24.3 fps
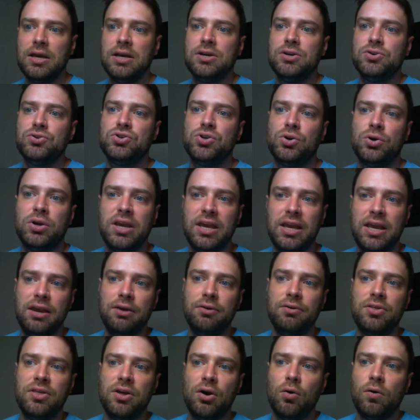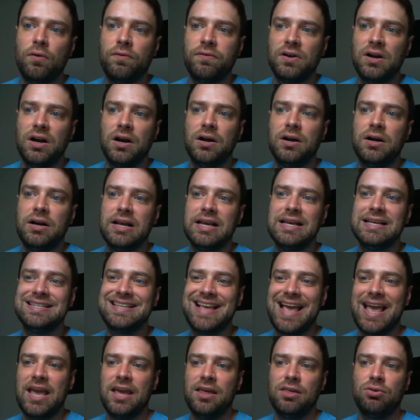So Kahira the Orphan Guard is
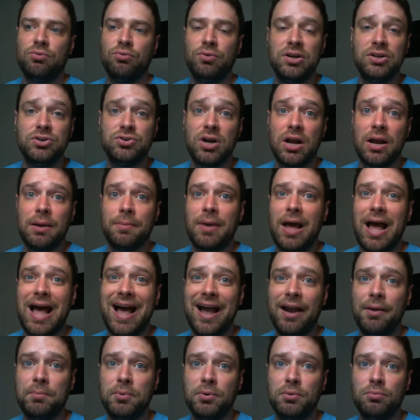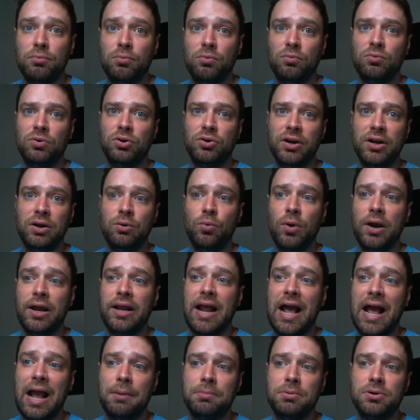a 3-drop hybrid
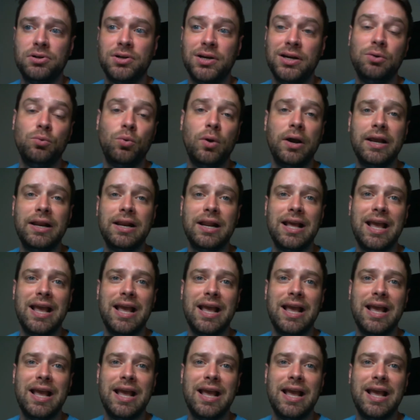green-white,